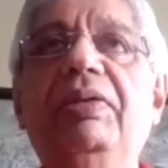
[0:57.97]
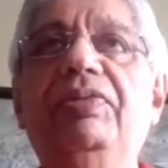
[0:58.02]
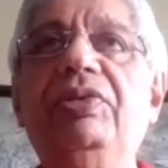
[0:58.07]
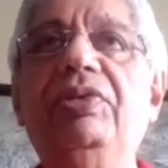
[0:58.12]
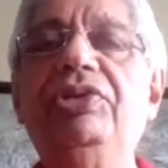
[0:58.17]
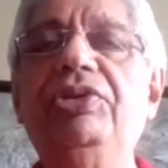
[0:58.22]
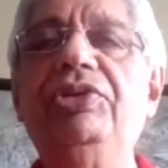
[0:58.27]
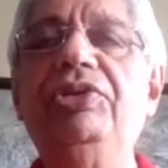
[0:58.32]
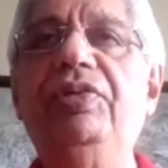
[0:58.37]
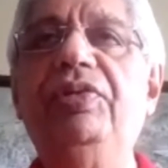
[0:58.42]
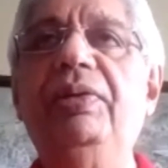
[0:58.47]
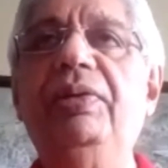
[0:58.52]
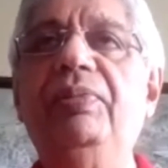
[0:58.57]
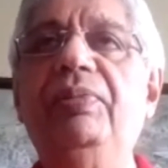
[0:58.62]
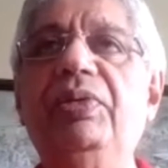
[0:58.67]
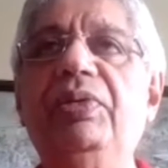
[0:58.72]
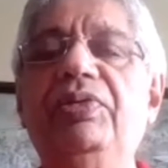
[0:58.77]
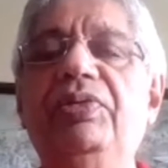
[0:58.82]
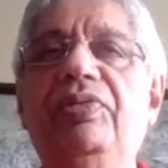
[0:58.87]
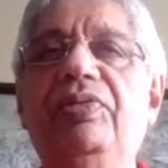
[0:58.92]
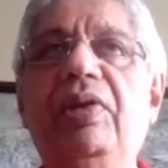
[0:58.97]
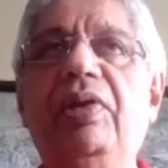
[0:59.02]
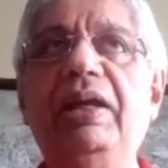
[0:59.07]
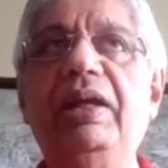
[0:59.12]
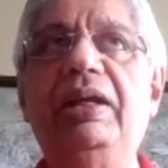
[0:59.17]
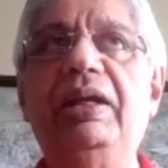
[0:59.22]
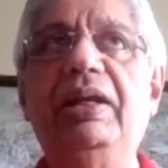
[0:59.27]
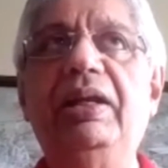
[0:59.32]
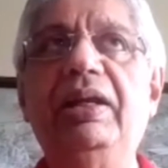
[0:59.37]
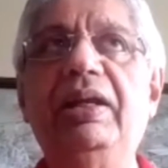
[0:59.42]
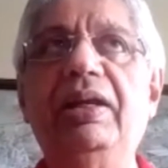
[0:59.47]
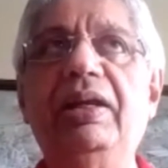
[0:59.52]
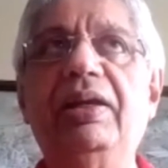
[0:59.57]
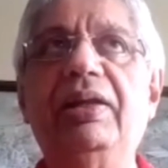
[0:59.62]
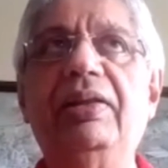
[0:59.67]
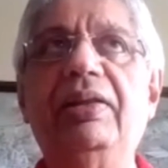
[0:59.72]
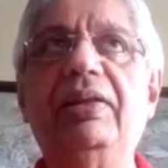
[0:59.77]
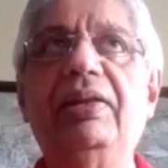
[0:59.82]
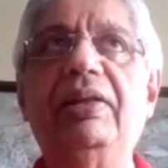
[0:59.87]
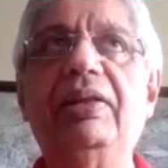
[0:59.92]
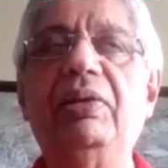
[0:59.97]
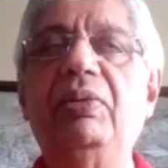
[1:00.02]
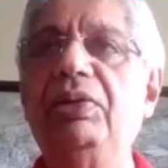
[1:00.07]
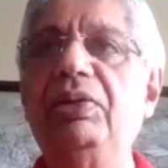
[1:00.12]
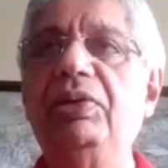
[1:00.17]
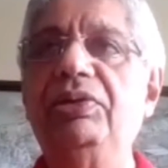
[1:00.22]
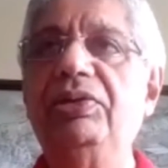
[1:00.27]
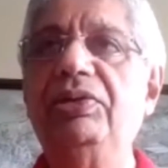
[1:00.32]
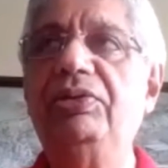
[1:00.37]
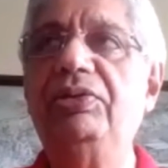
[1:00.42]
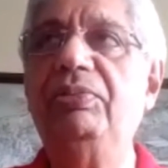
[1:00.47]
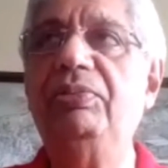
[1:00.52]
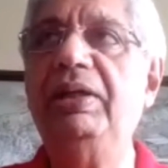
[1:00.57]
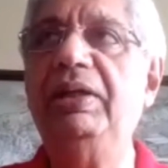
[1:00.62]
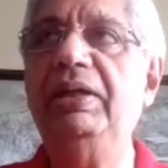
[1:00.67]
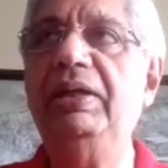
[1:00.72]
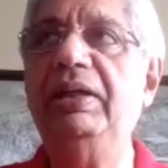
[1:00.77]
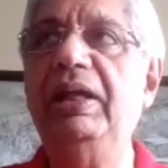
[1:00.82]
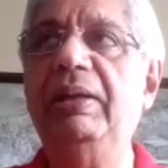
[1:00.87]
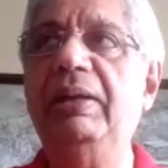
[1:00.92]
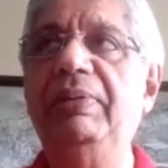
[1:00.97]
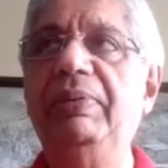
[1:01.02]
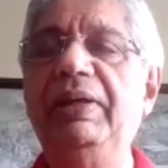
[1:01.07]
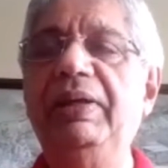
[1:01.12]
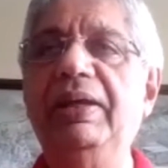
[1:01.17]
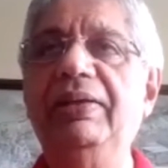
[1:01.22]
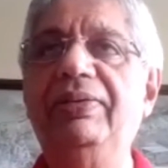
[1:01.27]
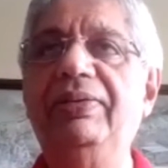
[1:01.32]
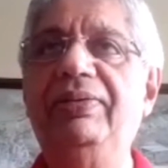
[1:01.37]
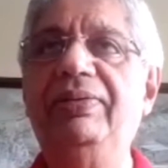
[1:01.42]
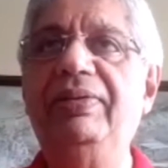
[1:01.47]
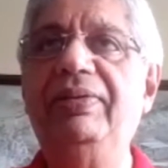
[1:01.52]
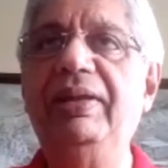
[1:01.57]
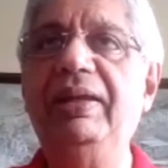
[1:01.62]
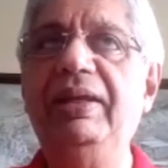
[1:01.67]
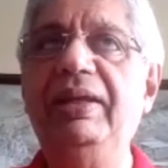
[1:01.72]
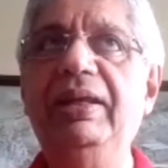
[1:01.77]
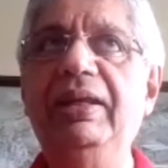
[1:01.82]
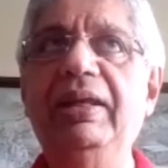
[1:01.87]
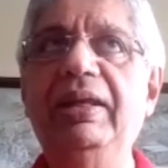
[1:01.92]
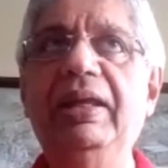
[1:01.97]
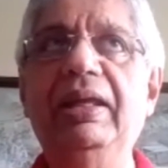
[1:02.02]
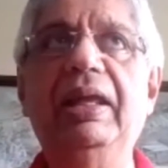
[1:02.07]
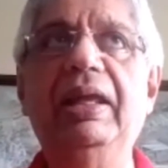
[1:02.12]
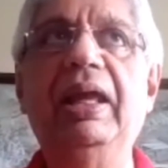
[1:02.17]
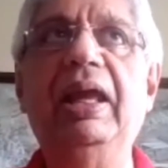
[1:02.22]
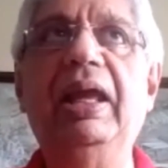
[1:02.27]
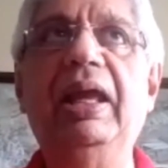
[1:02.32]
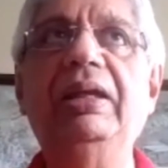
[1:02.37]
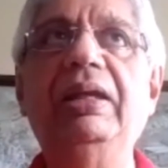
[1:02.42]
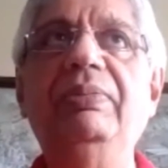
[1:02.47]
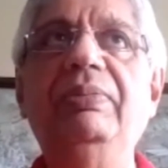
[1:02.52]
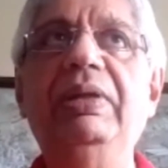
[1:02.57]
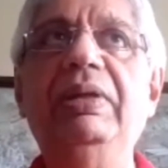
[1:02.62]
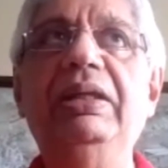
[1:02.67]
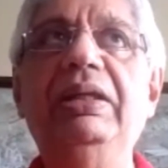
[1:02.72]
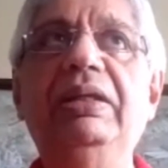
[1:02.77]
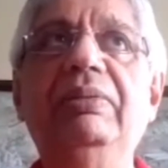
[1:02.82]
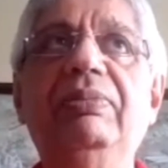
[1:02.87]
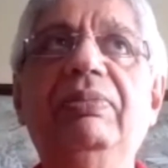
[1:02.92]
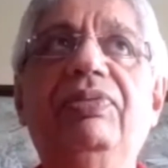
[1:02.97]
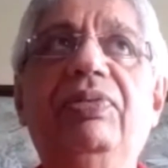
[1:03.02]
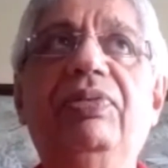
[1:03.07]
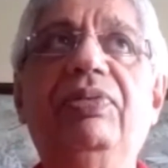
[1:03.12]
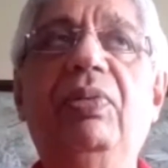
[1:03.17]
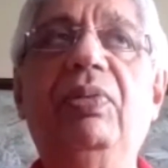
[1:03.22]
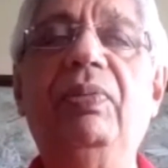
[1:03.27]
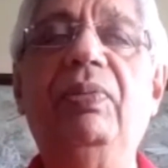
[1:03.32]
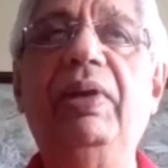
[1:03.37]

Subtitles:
But Fujifilm was very clear that they wanted to be in APS-C and medium